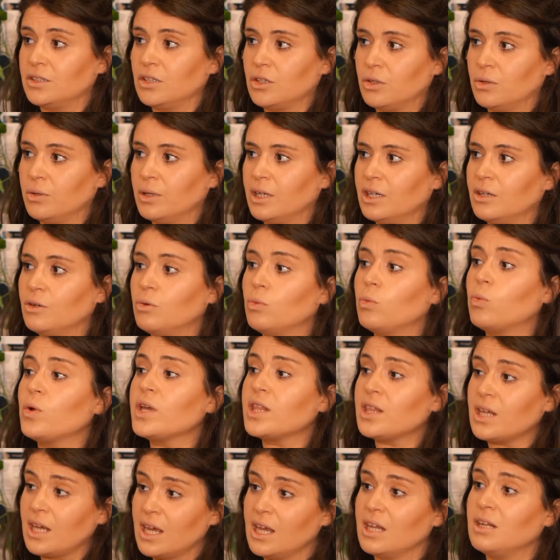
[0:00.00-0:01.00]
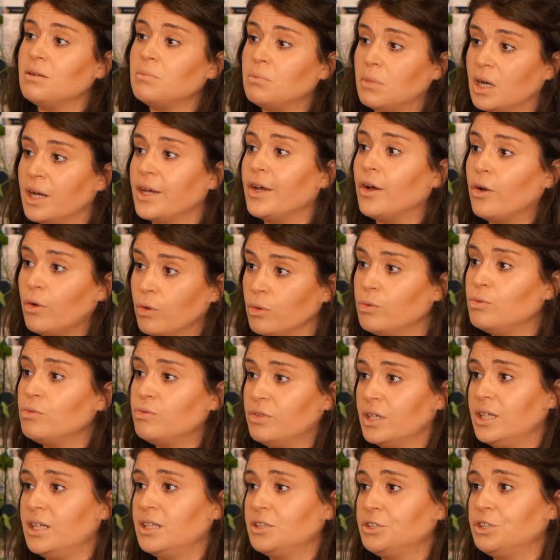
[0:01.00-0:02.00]
within my own
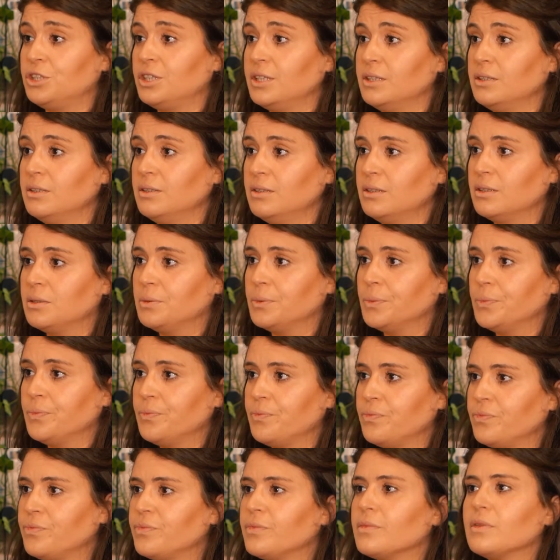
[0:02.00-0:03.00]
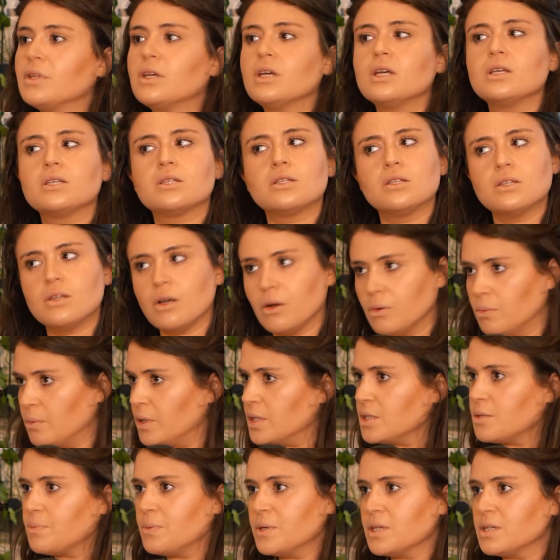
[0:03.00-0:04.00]
religion is no one's
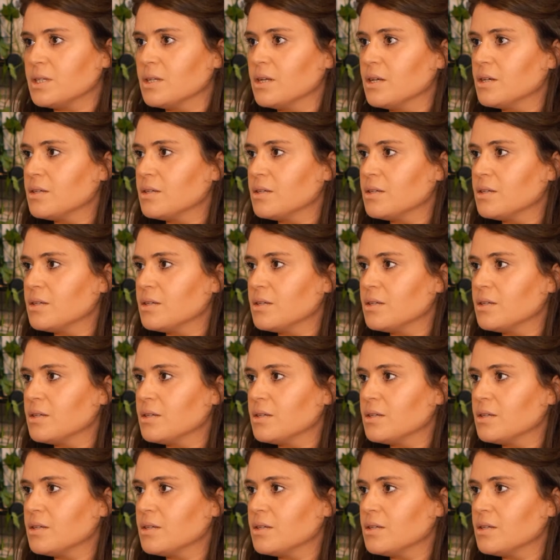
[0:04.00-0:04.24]
business.